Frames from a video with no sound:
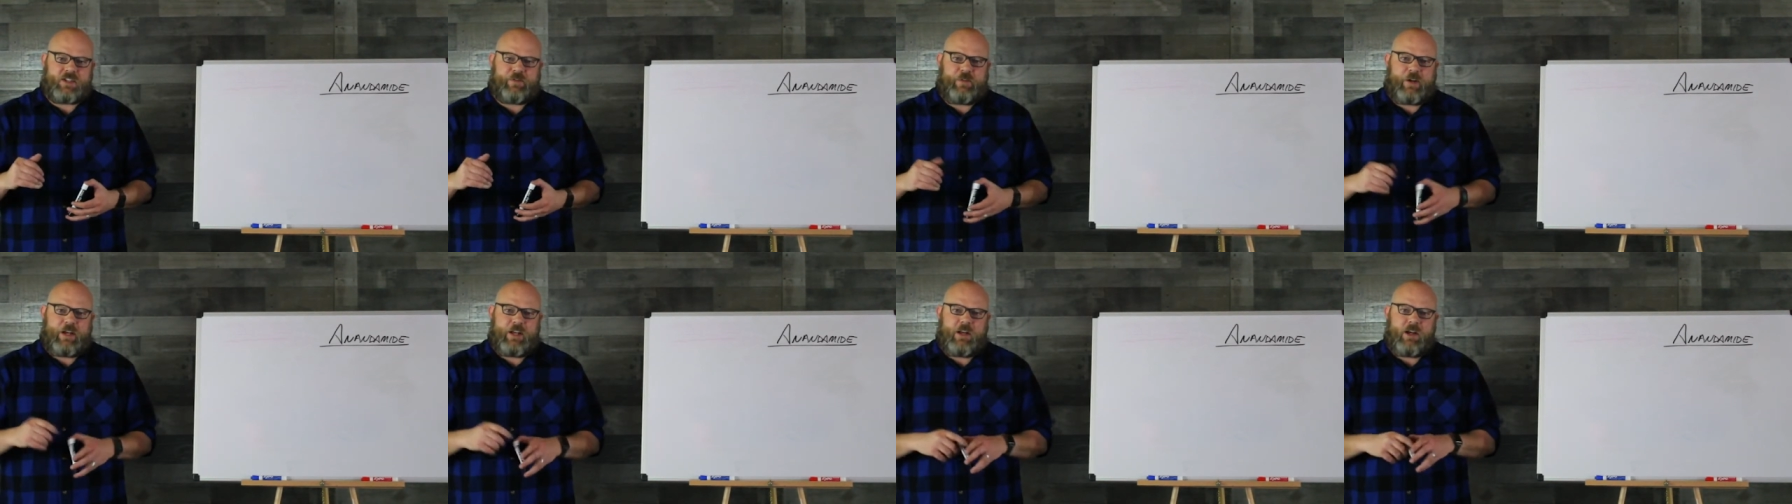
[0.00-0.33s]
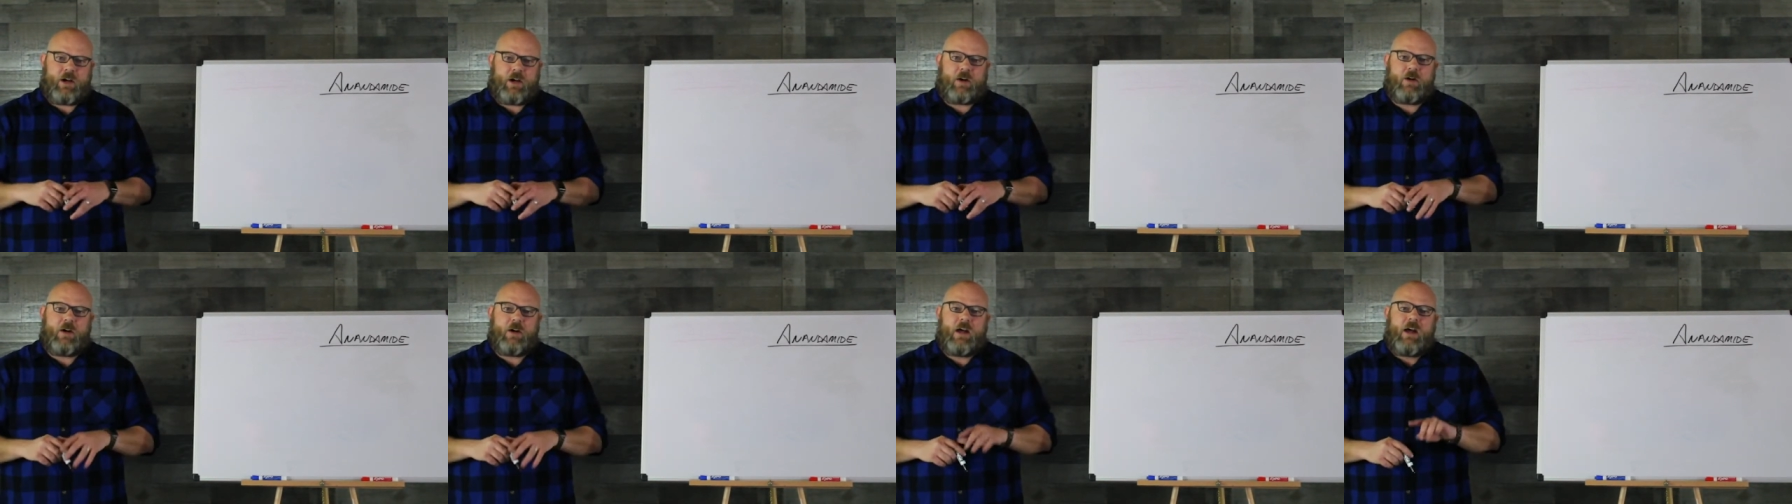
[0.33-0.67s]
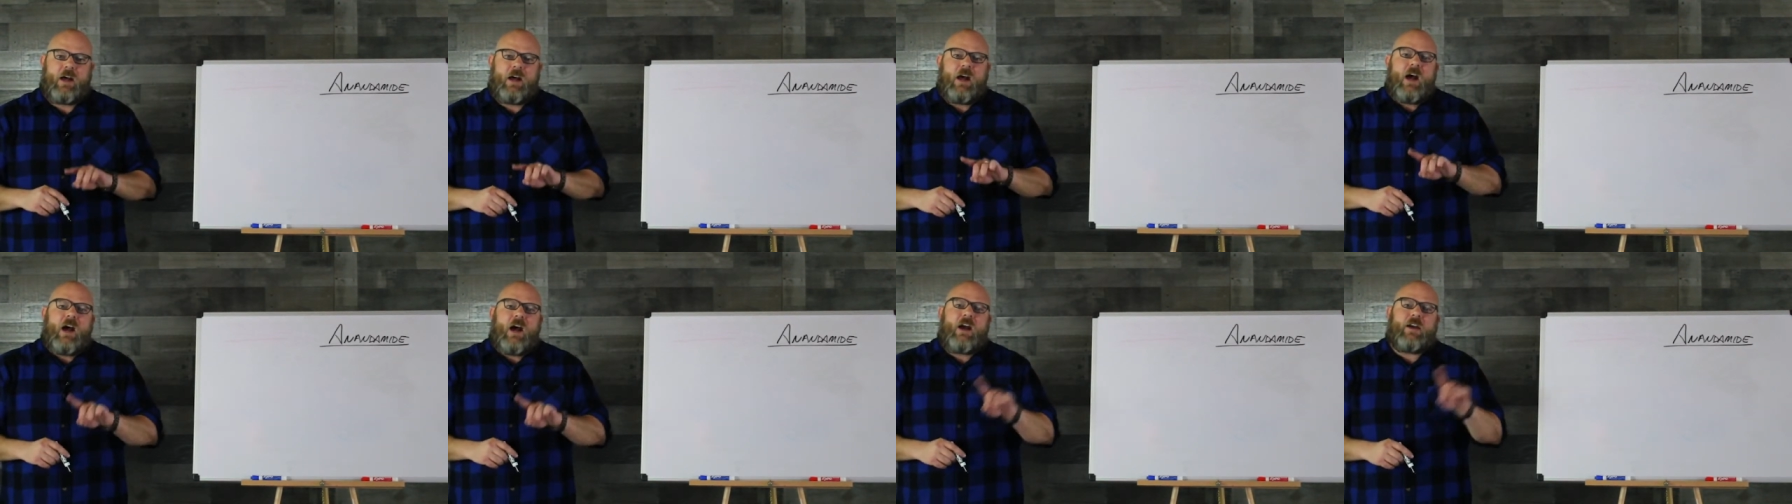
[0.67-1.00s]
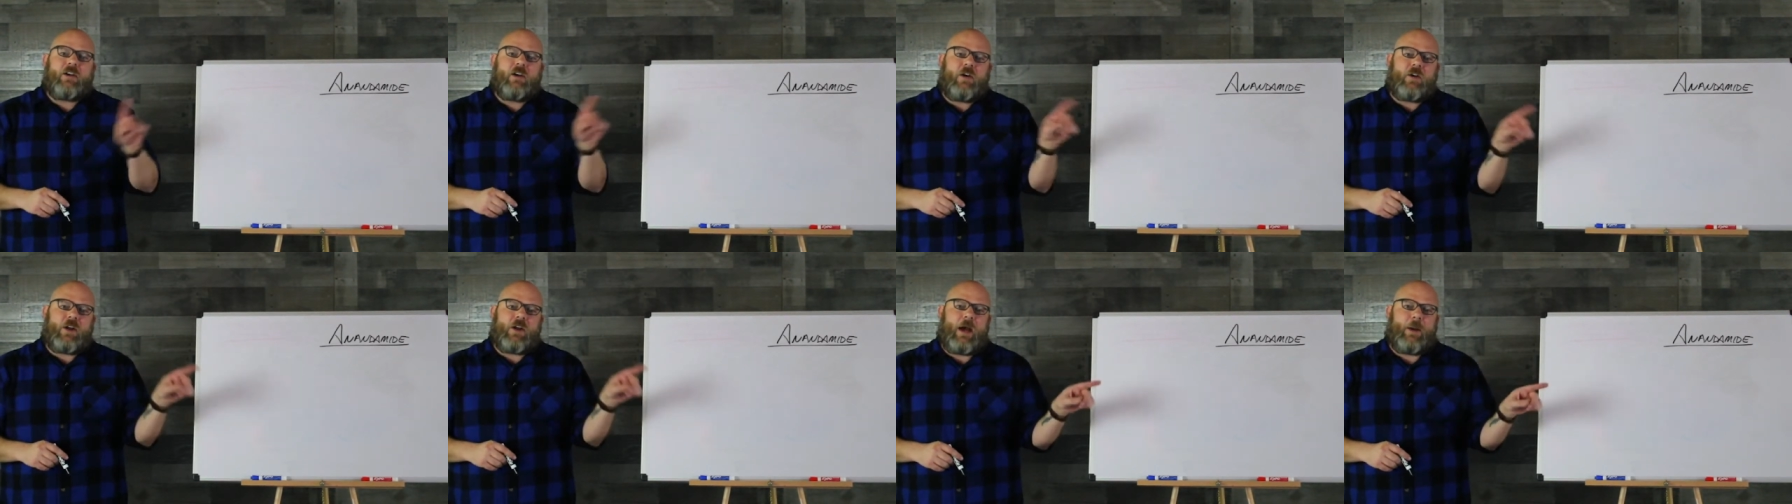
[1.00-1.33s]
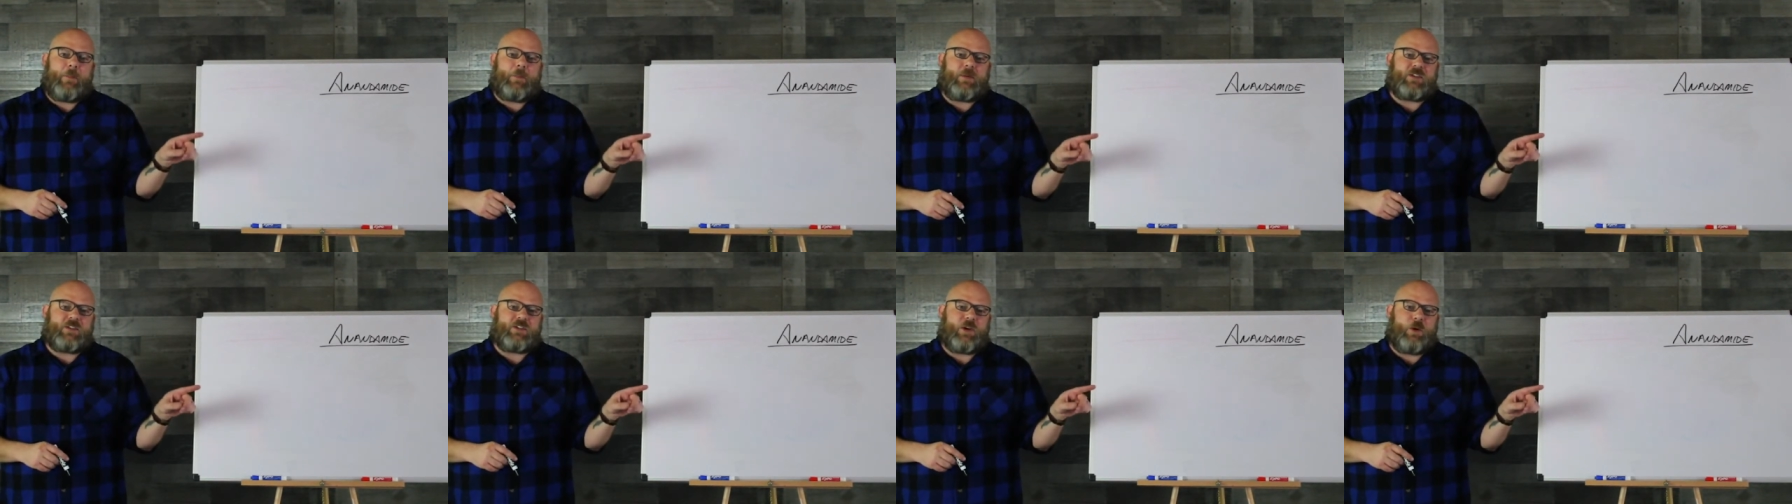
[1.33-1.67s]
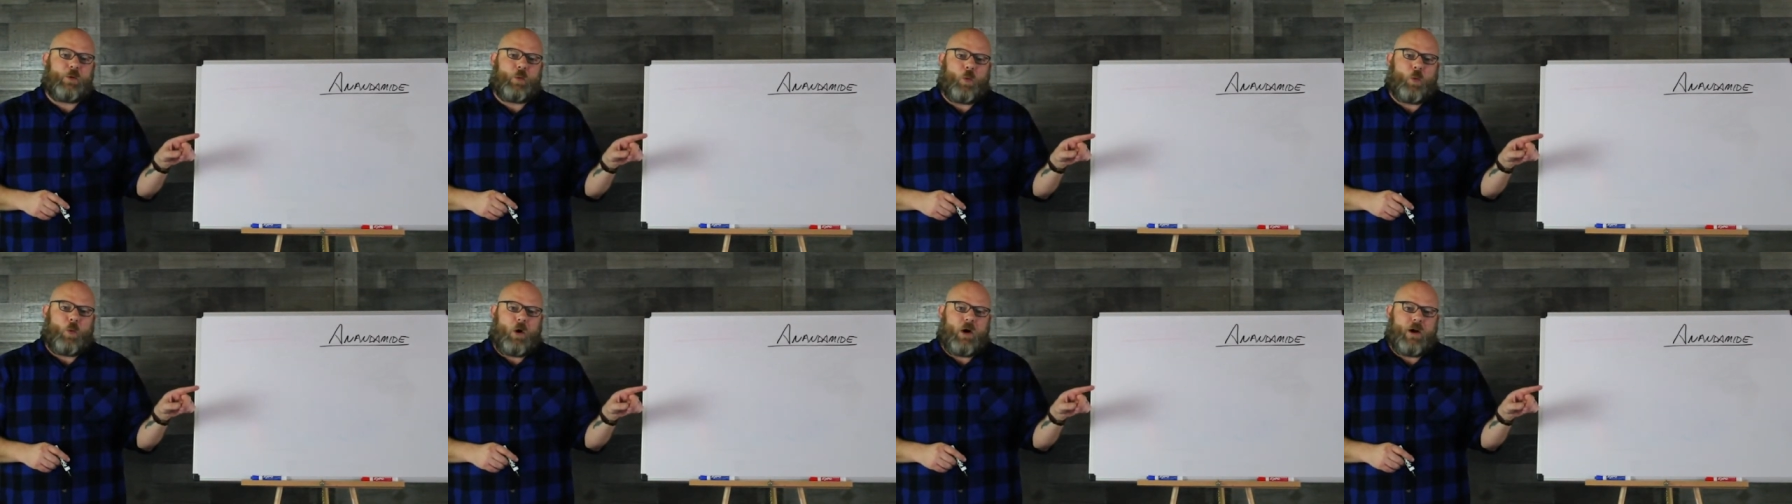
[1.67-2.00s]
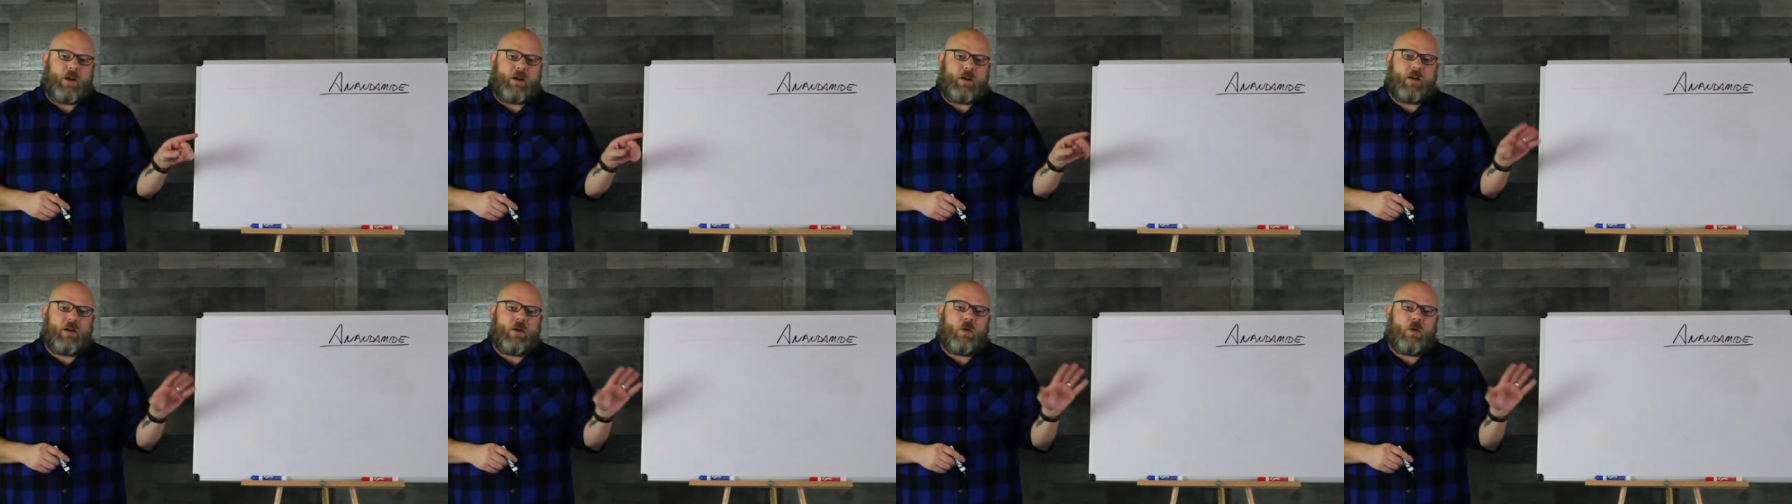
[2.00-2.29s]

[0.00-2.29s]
video and go to episode one.